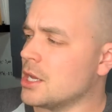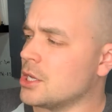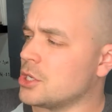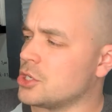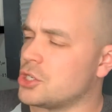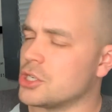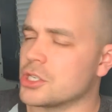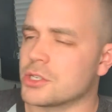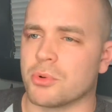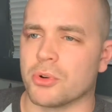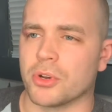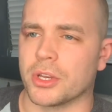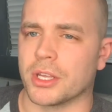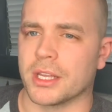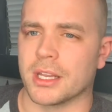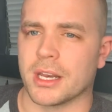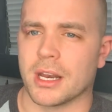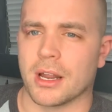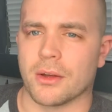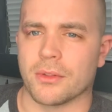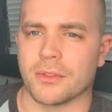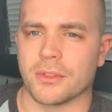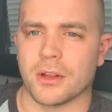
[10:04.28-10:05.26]
just putting it
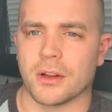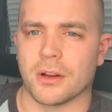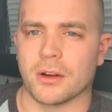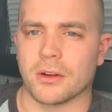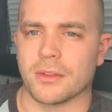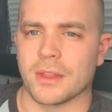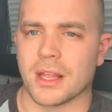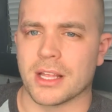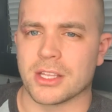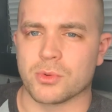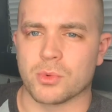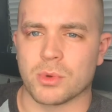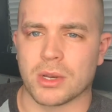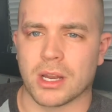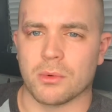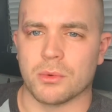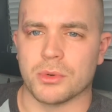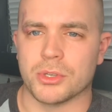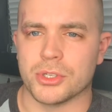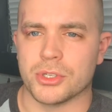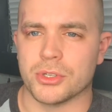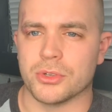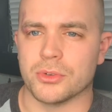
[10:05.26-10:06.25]
out there. That's what I
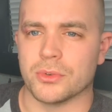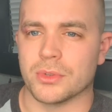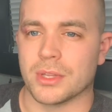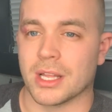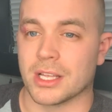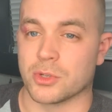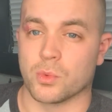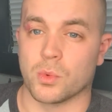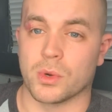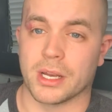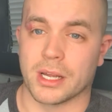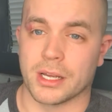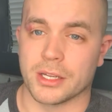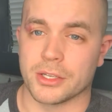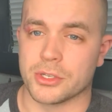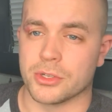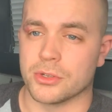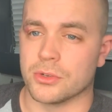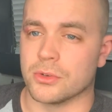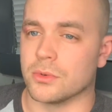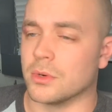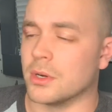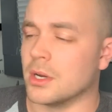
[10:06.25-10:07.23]
would do. That's what I
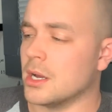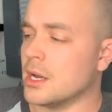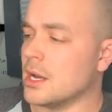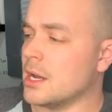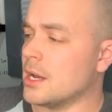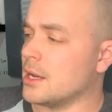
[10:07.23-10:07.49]
do.